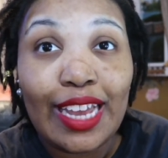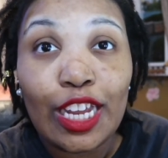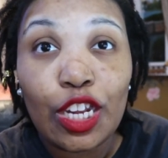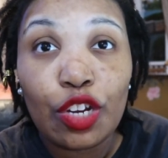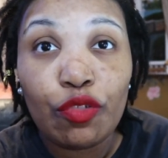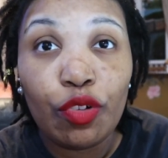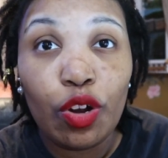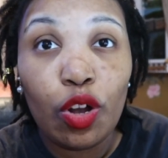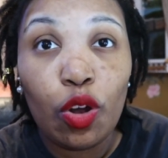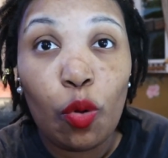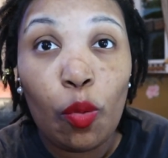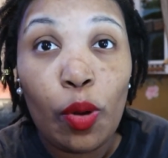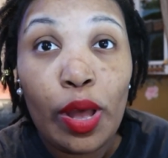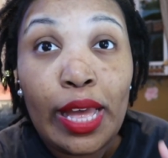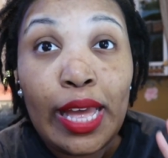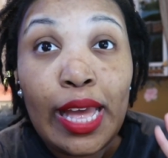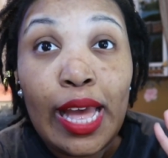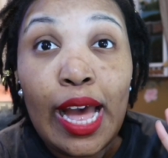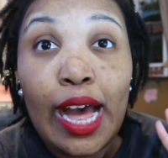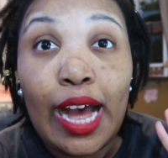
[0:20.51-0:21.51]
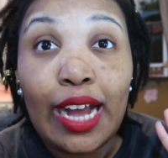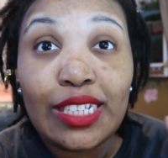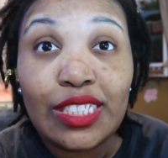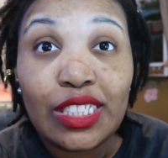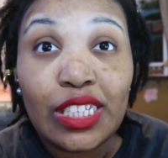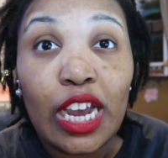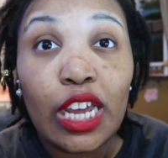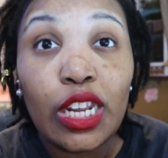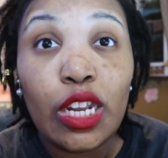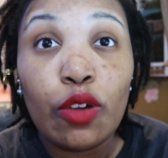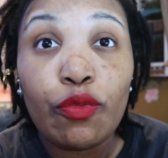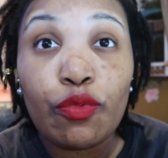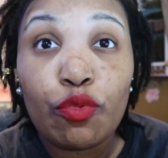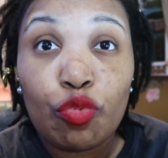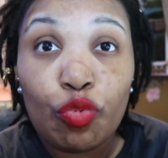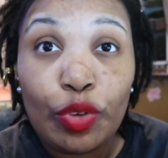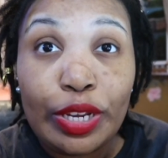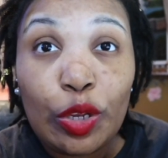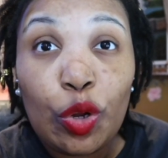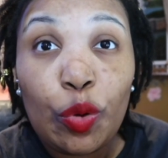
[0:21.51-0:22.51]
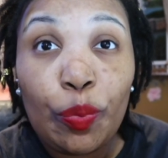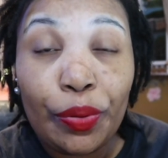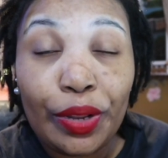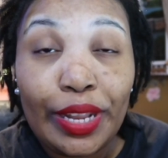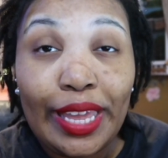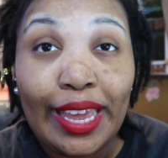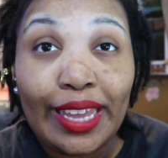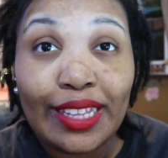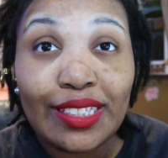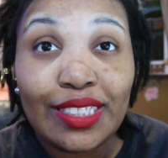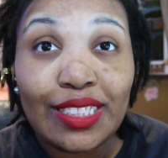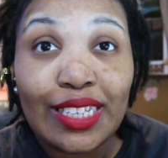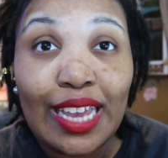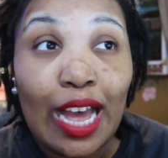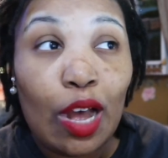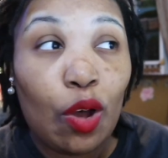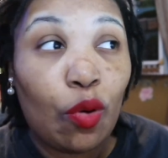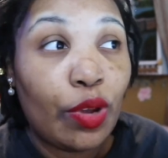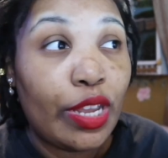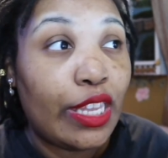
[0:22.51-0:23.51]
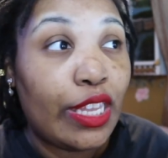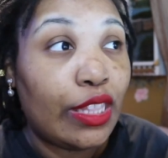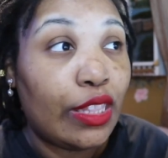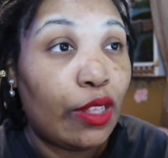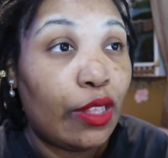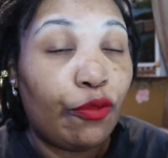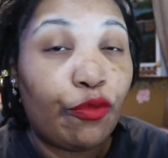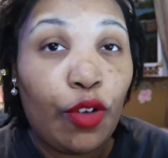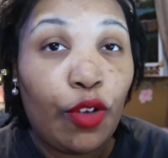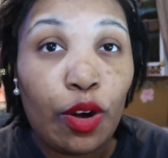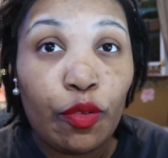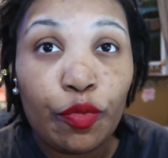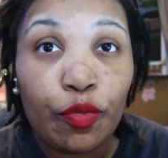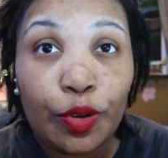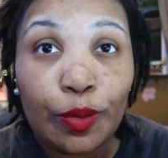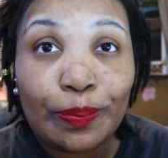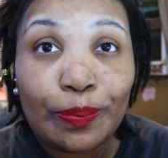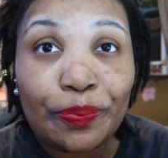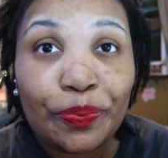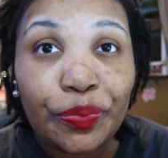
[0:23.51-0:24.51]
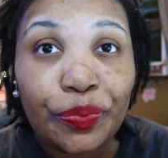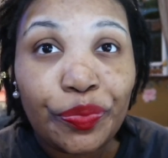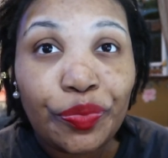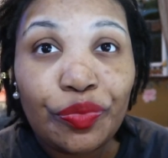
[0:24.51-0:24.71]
I grow a ton of real plants out in the front room,